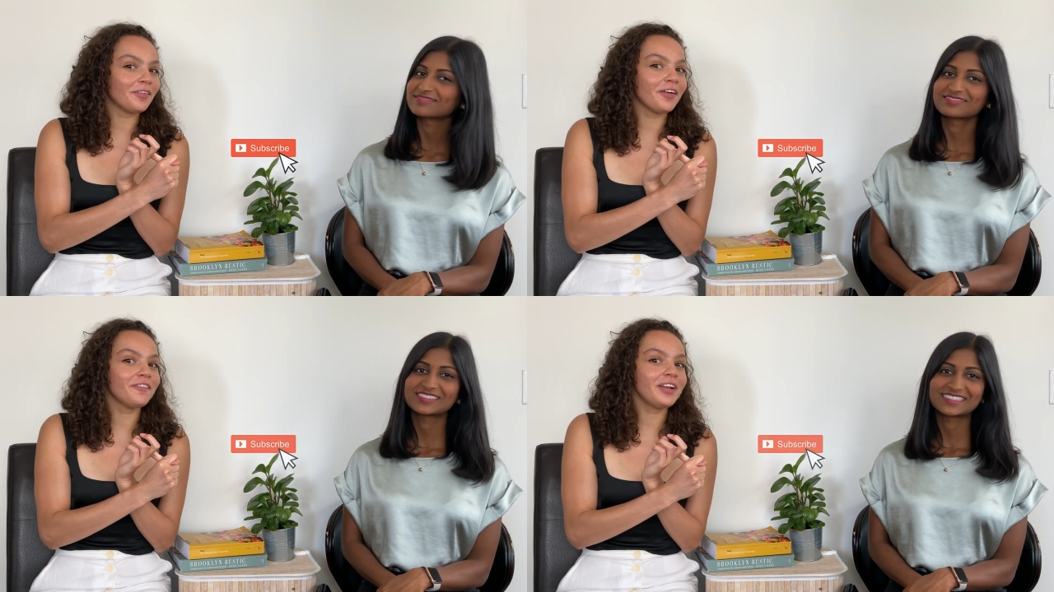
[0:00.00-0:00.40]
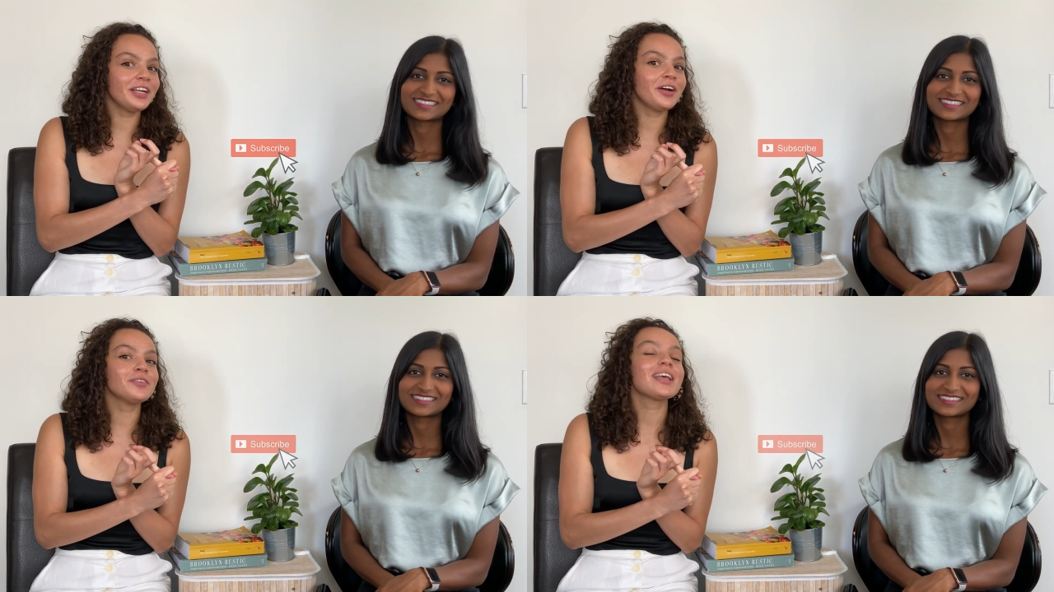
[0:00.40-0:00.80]
Speaker 1: of our
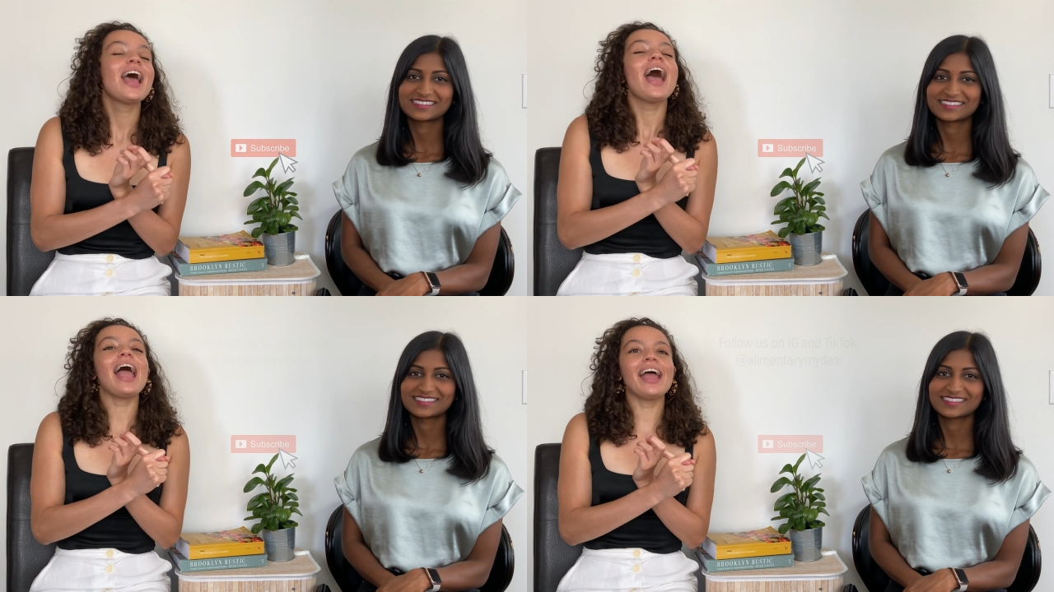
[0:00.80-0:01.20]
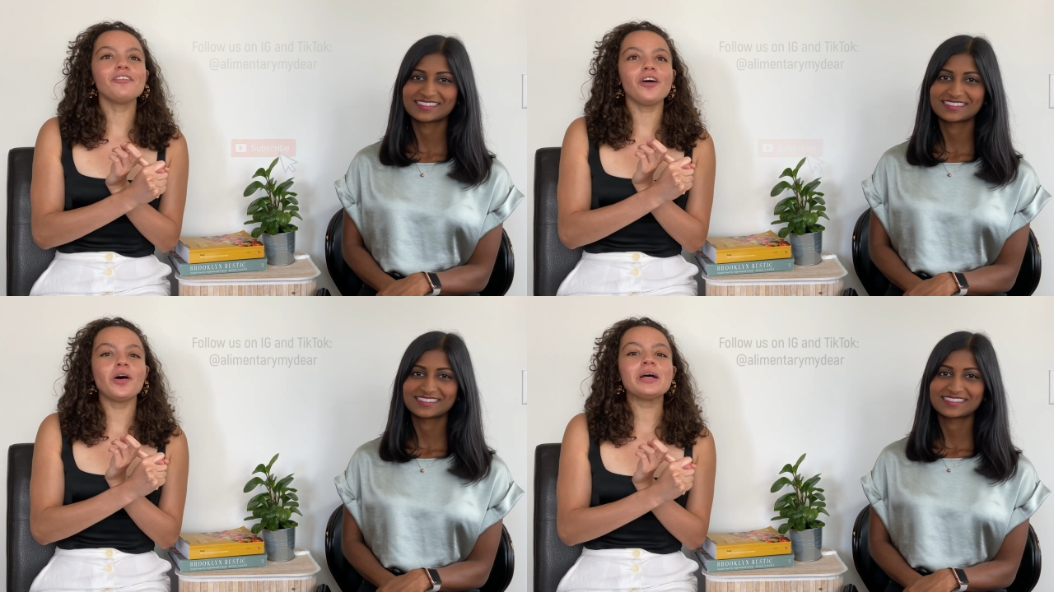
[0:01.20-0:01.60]
videos.
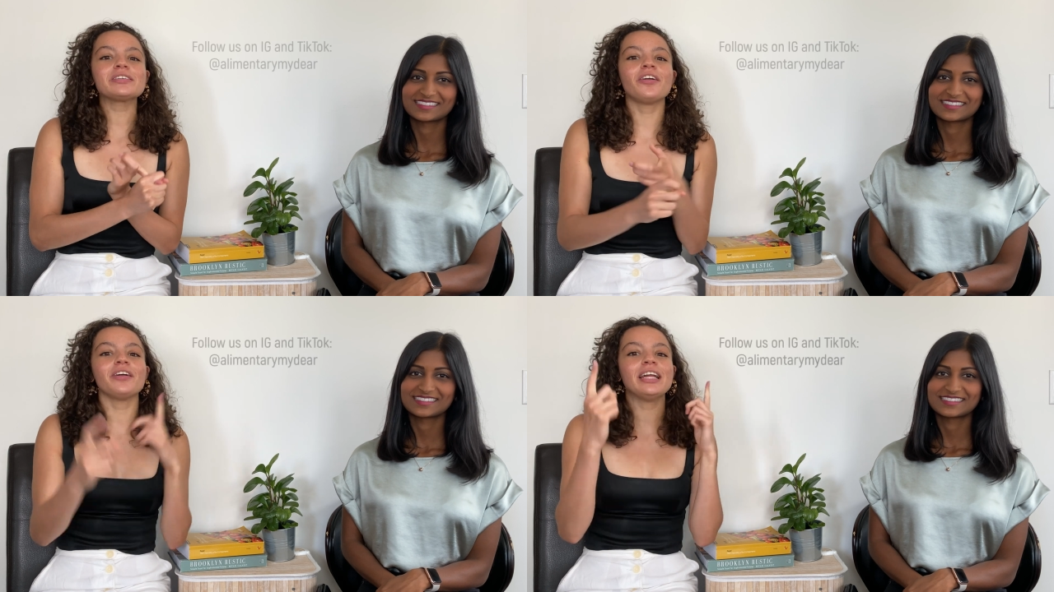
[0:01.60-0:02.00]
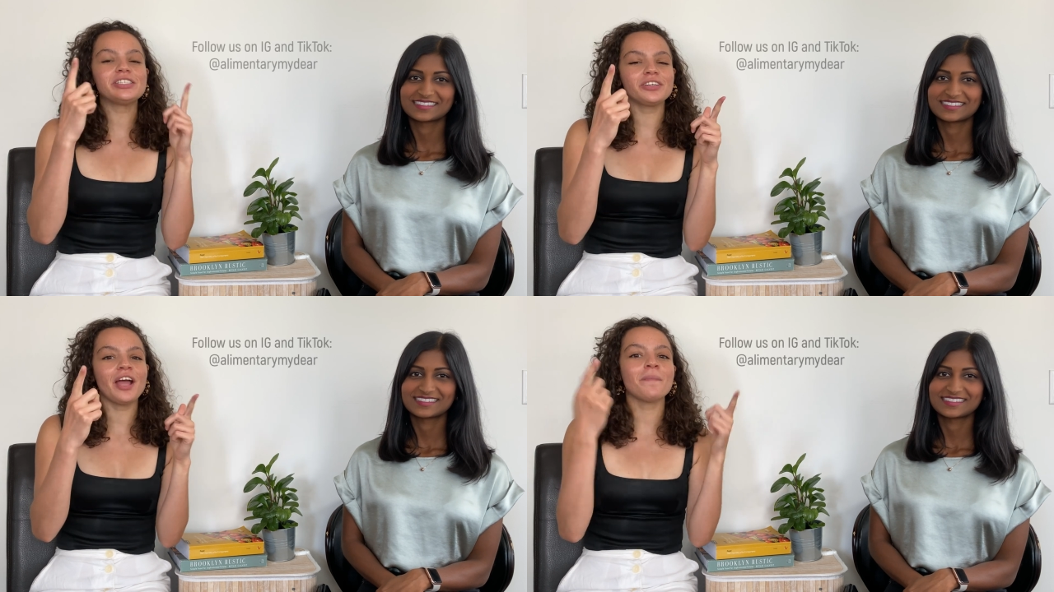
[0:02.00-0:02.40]
And follow us on our
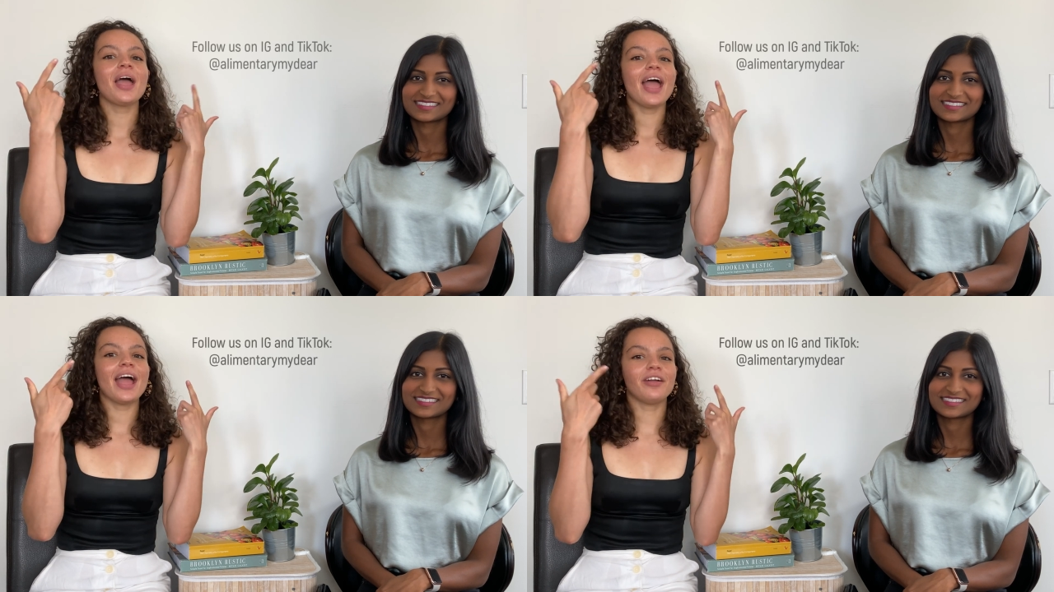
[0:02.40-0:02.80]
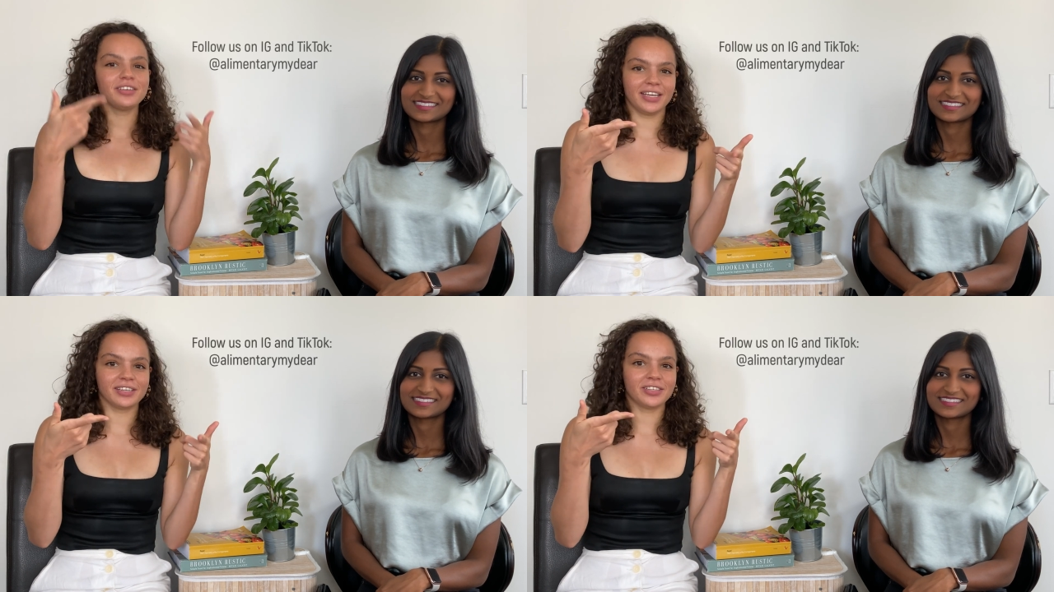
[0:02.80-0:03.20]
Instagram and
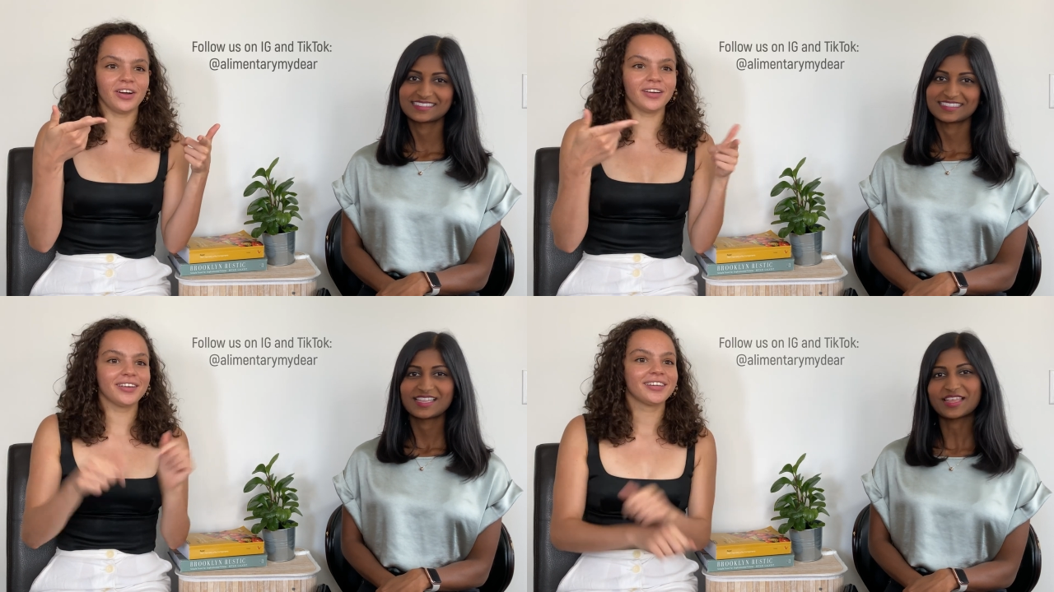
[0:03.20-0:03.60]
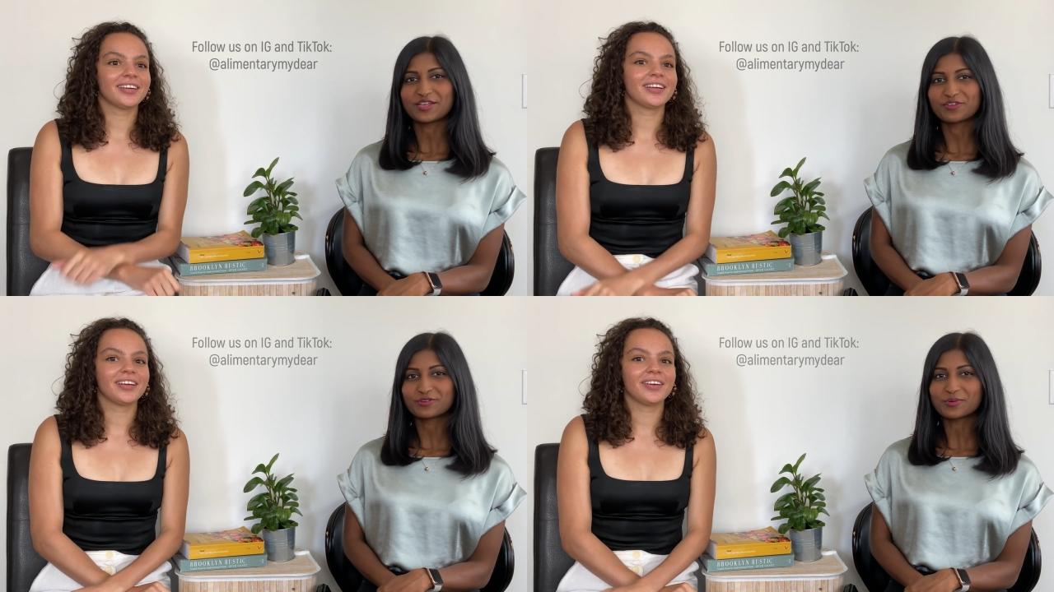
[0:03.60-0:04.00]
our TikTok.
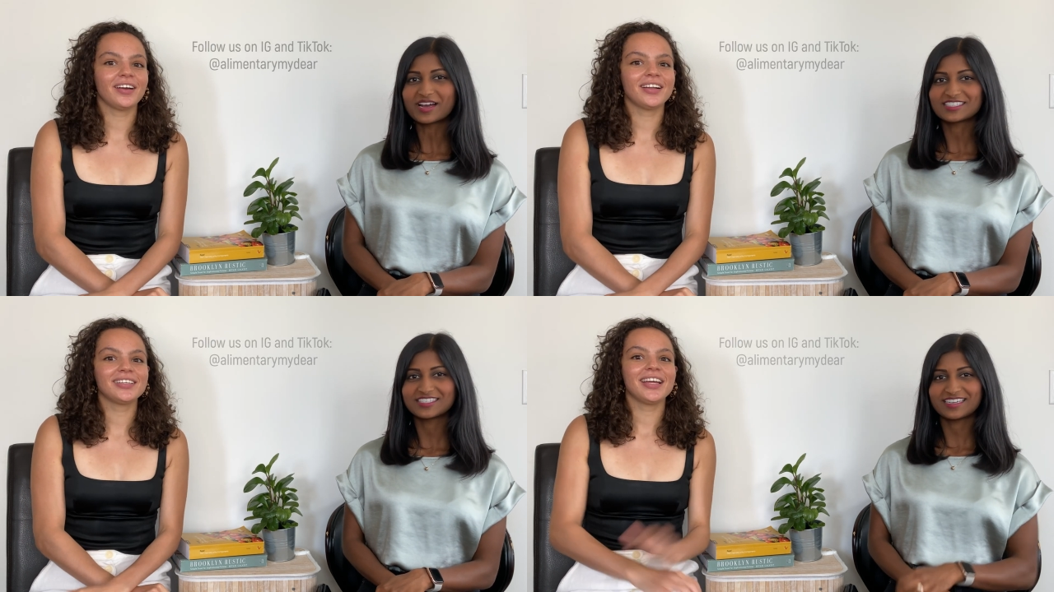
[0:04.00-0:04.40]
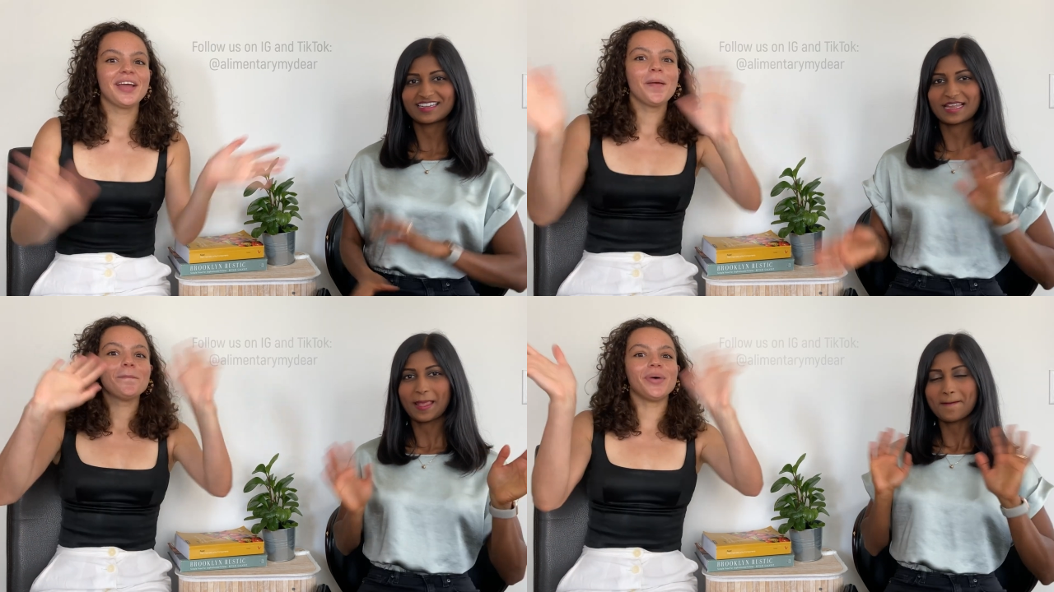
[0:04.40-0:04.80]
Speaker 2: Thank you for
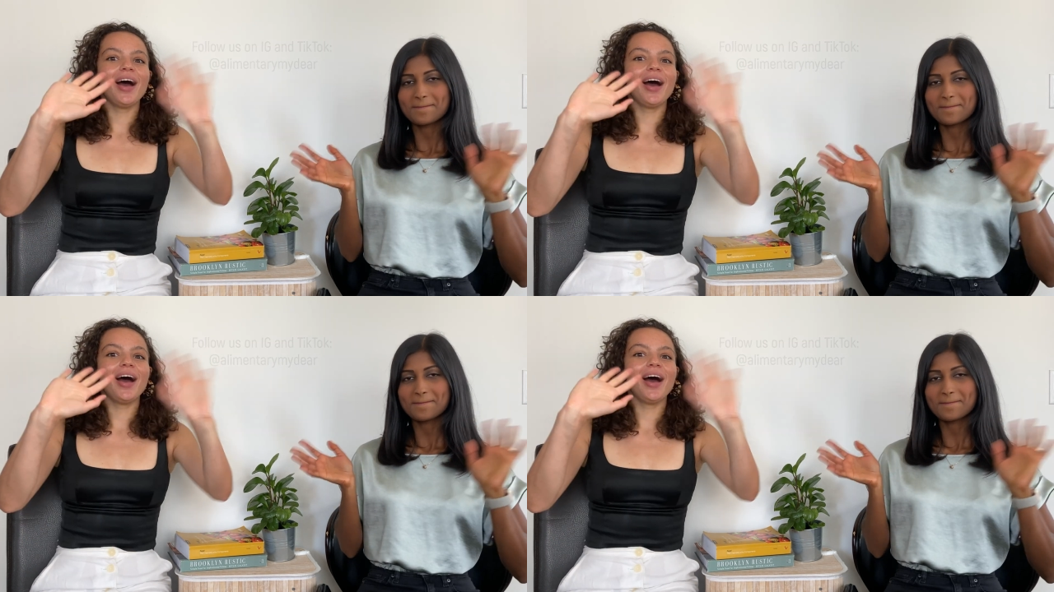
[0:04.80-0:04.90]
watching. Bye.